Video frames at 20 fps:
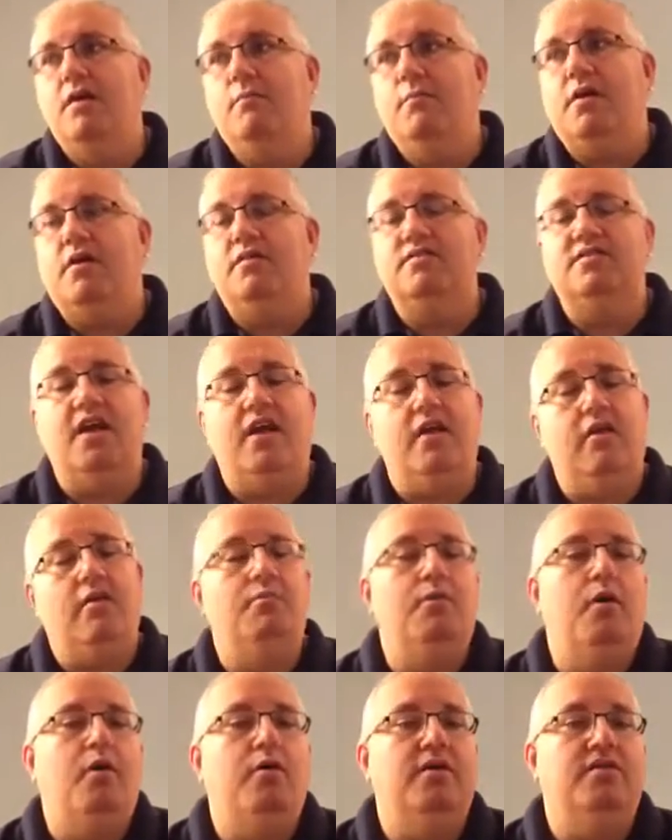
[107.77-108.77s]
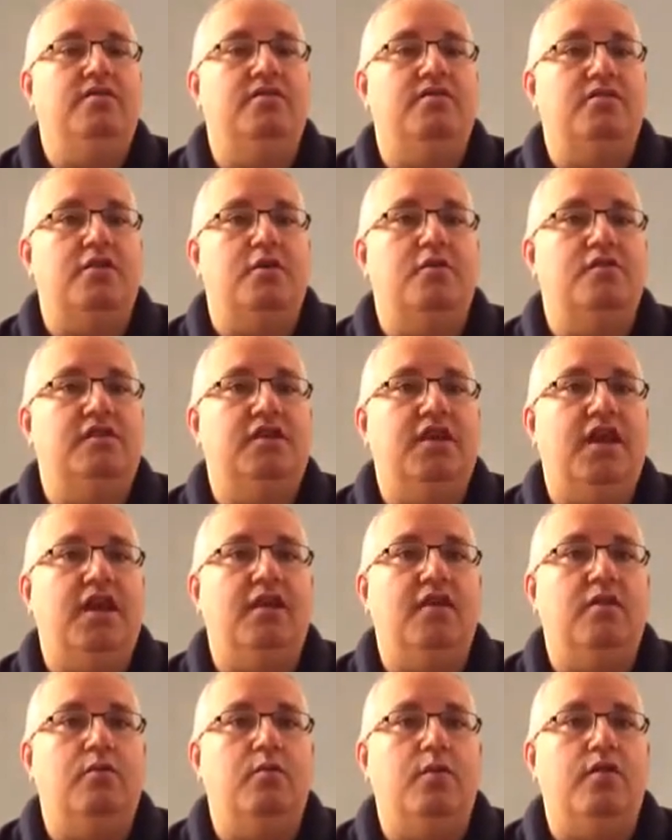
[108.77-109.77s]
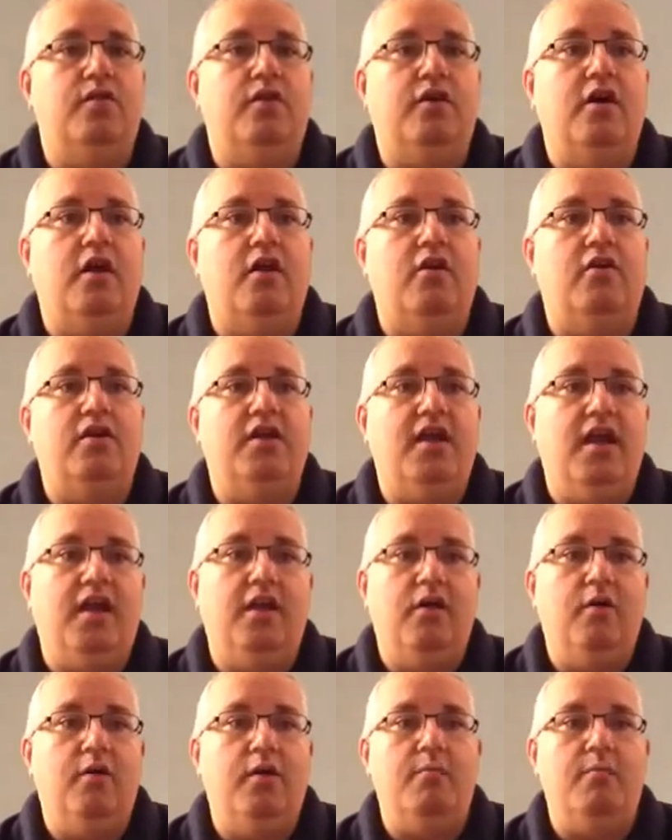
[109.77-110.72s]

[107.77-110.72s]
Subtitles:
because the air bone is associated with the color yellow.